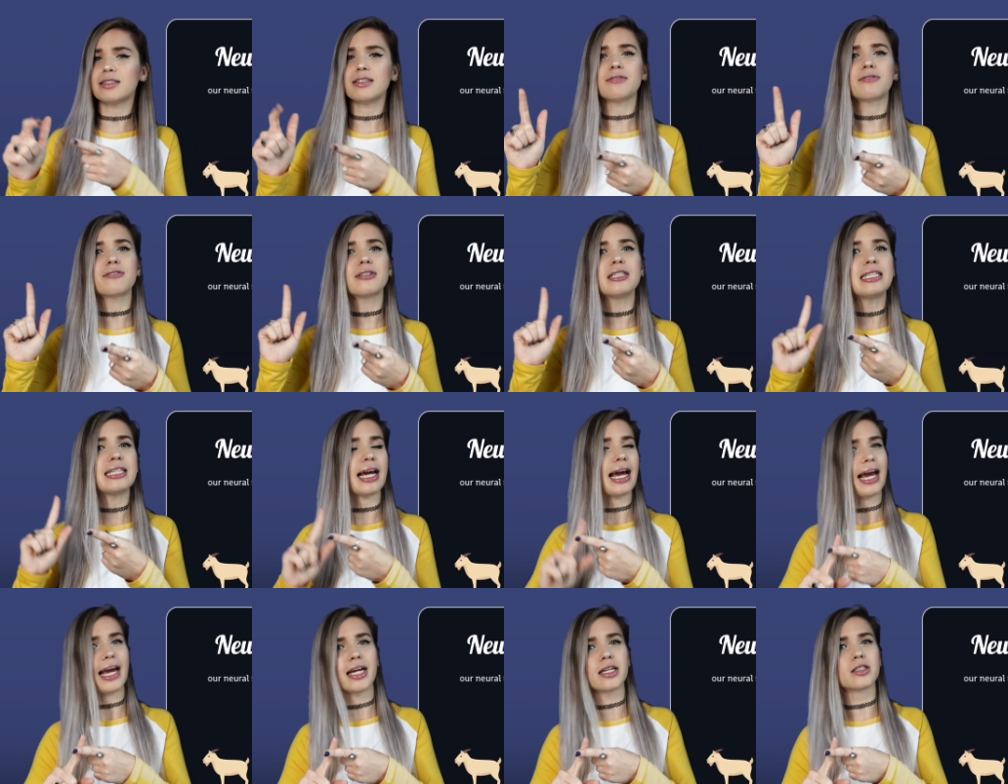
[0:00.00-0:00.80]
different
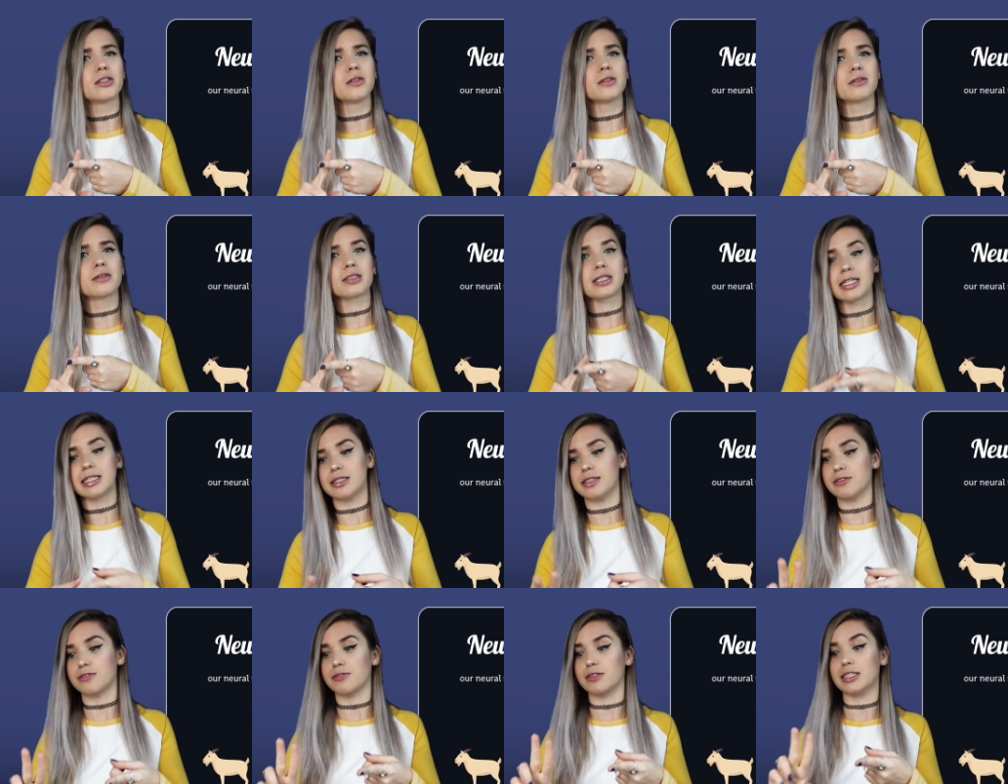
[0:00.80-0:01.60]
angles, and
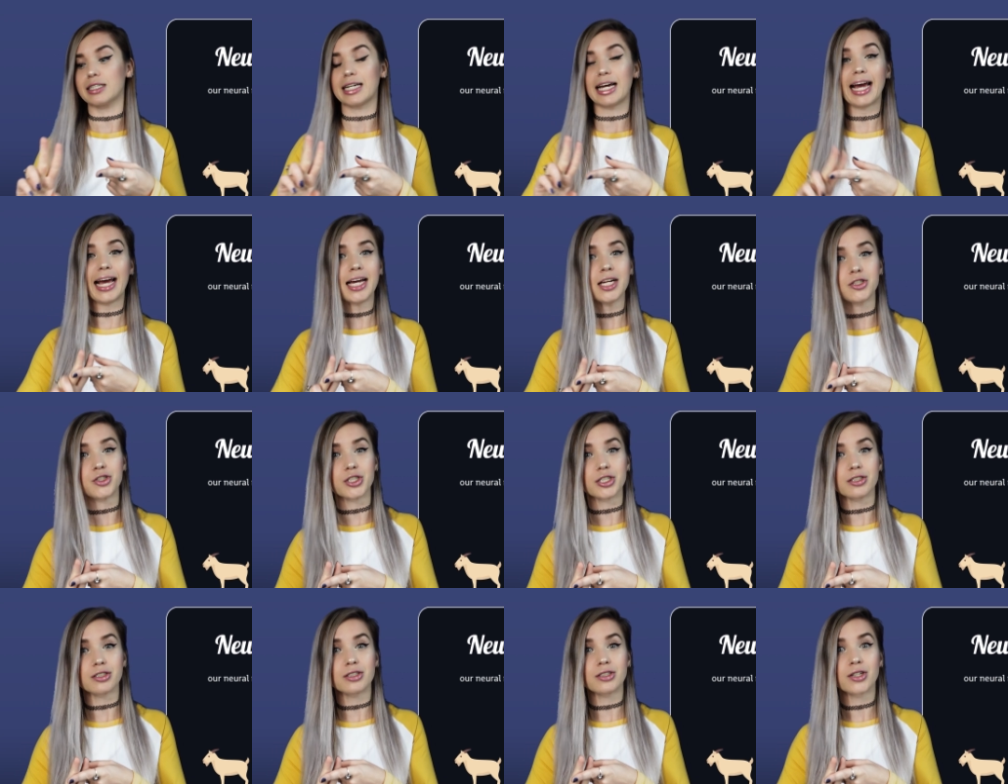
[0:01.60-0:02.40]
different
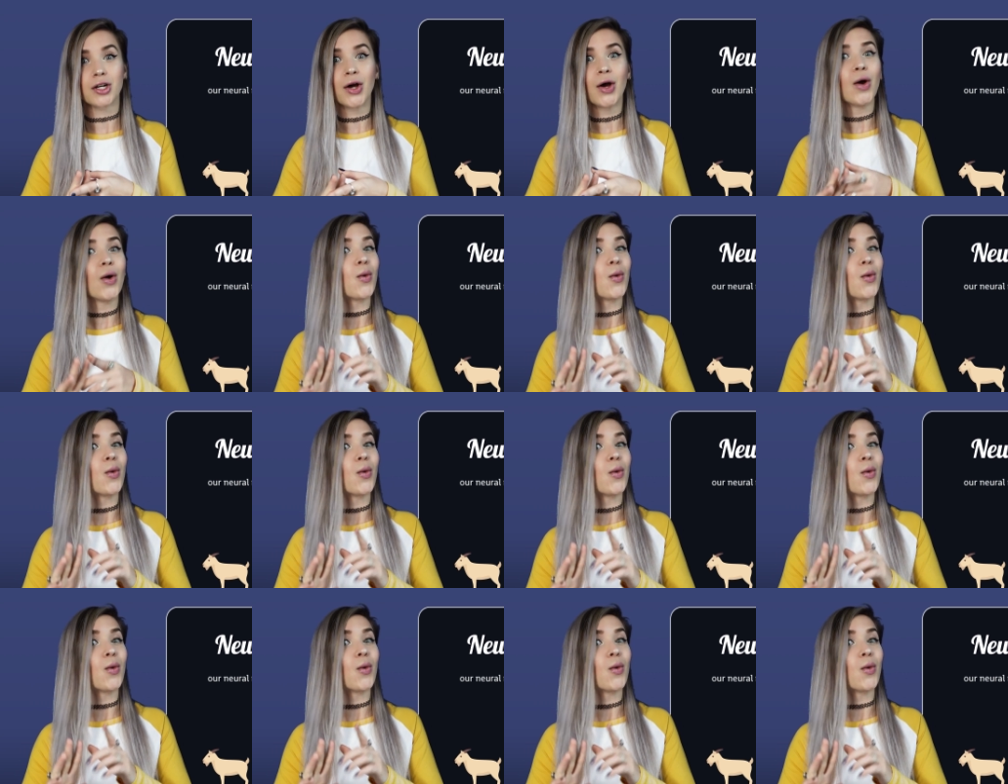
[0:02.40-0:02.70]
ages,